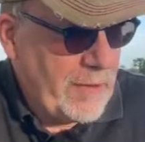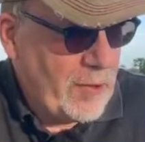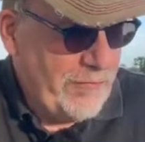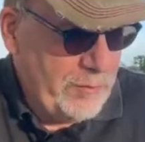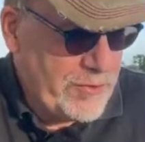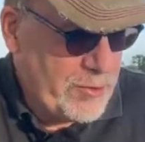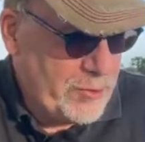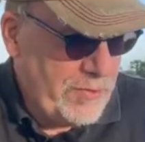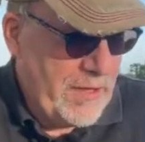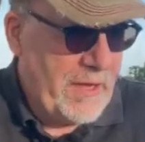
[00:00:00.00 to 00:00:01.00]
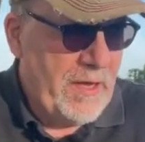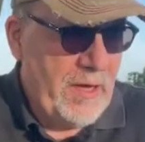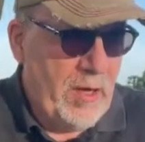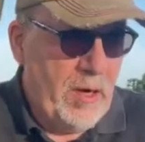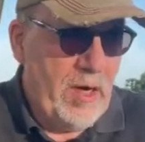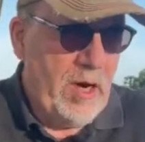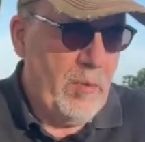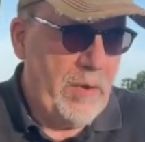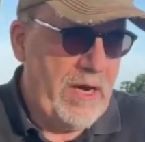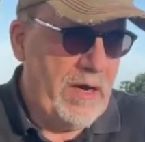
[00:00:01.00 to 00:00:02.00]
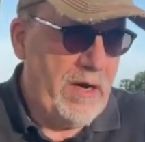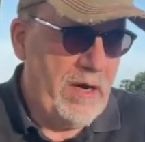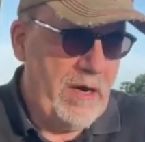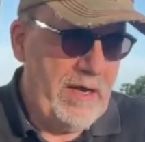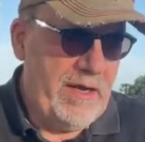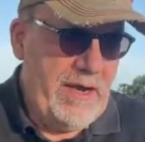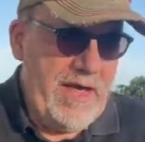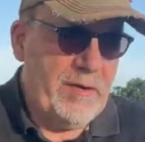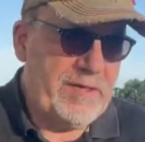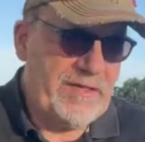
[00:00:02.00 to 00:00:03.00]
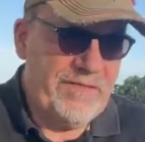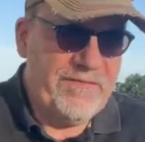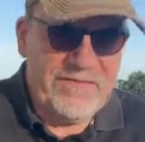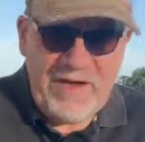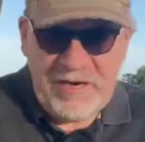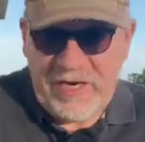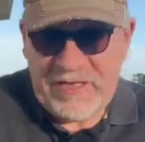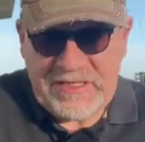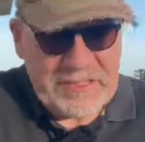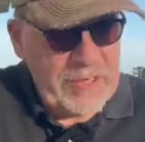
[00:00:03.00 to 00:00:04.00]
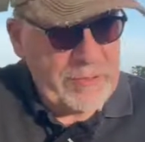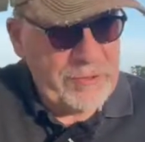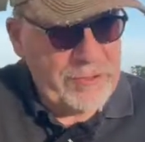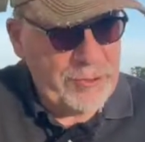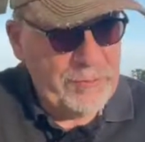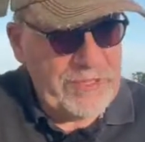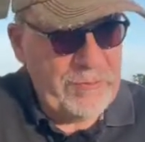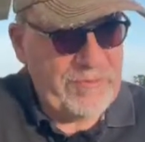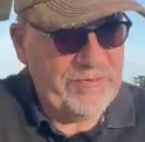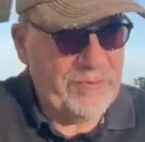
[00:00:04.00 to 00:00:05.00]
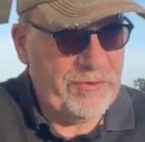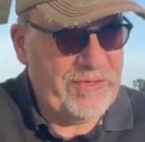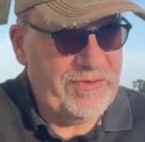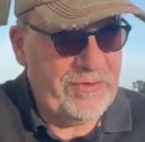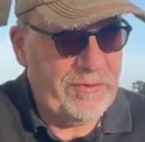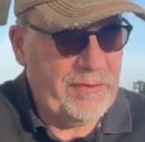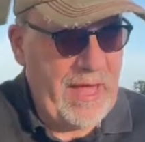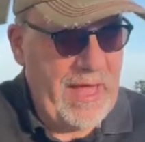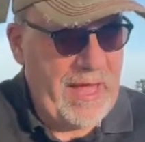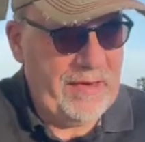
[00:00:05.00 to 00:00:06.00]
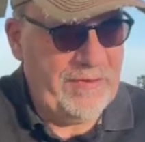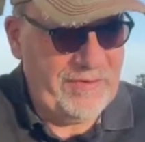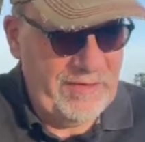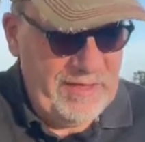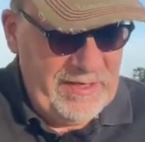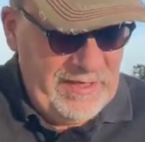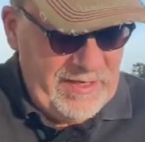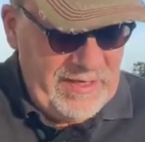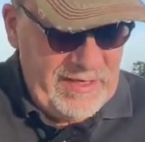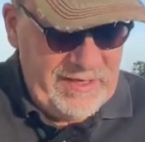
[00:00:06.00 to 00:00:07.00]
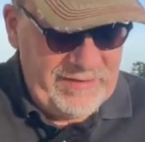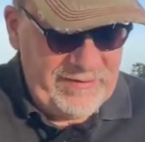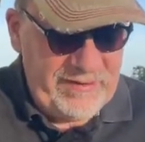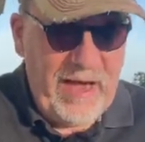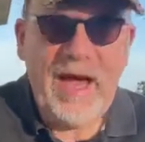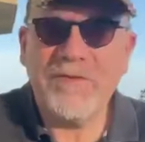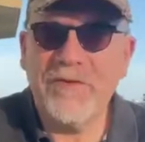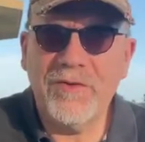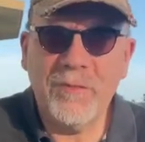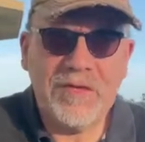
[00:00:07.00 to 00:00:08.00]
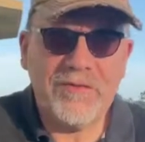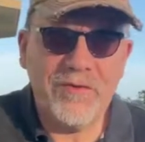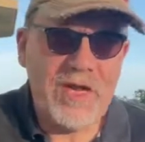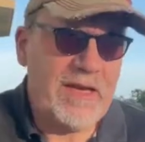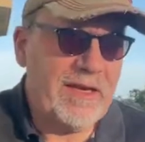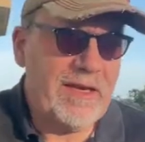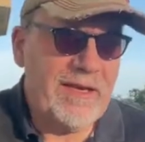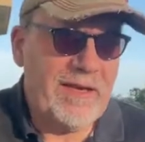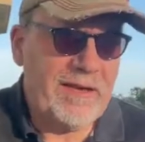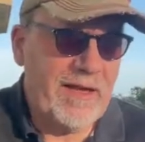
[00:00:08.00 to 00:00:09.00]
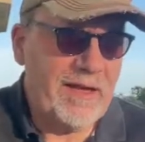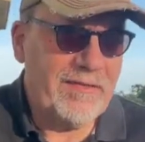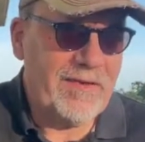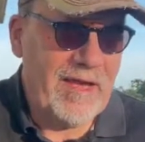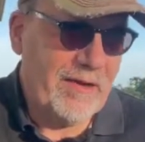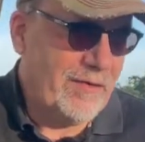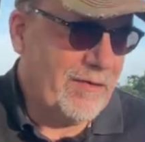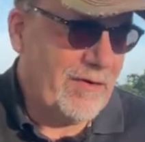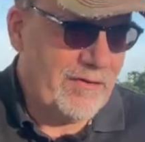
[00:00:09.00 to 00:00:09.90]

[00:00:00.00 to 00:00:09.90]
Coffee with Job. We are now into the very last chapter, Job chapter 42, and it, after 2 weeks of rain, it has now